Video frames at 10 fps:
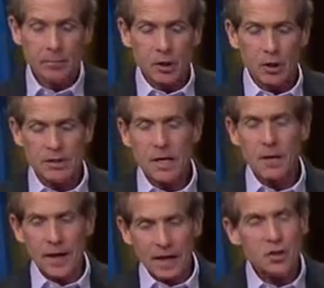because
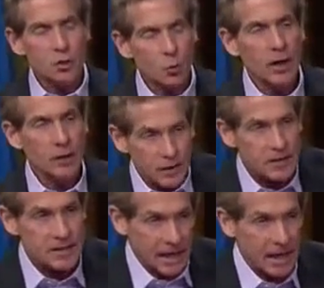that's the way
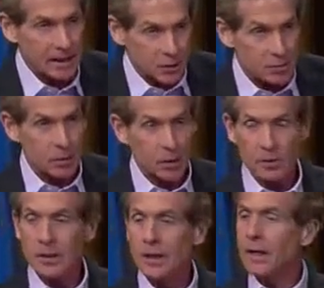this guy is
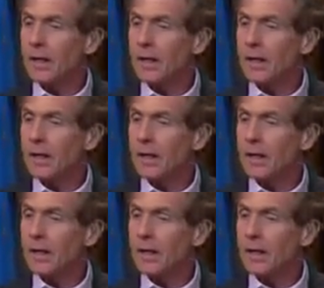built.